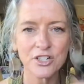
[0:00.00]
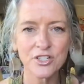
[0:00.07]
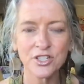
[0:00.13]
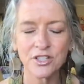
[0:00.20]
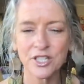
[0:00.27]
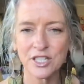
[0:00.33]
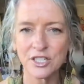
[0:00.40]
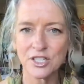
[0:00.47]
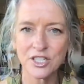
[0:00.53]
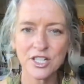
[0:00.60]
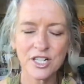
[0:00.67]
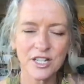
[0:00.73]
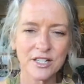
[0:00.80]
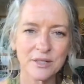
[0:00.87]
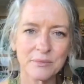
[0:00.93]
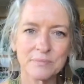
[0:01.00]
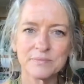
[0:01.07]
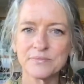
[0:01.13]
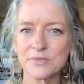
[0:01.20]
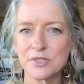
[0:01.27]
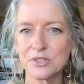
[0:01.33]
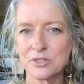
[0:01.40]
So they learn how to
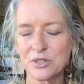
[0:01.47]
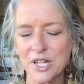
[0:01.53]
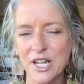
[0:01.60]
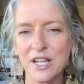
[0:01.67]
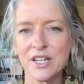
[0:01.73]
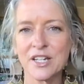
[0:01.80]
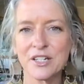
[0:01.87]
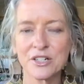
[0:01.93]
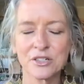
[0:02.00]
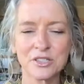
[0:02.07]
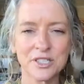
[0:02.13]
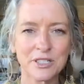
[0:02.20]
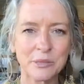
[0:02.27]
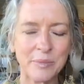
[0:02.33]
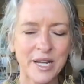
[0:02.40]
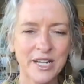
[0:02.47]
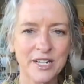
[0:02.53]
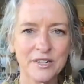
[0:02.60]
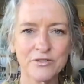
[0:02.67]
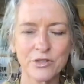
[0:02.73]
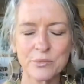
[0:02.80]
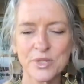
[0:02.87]
create an acrylic
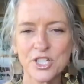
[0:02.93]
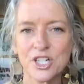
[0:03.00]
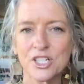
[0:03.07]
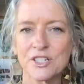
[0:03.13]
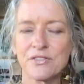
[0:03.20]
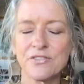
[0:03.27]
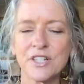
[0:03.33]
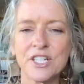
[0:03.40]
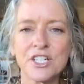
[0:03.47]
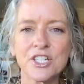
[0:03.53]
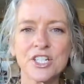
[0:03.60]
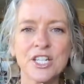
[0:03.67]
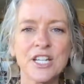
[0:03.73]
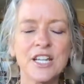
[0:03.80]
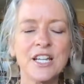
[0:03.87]
painting from start to finish.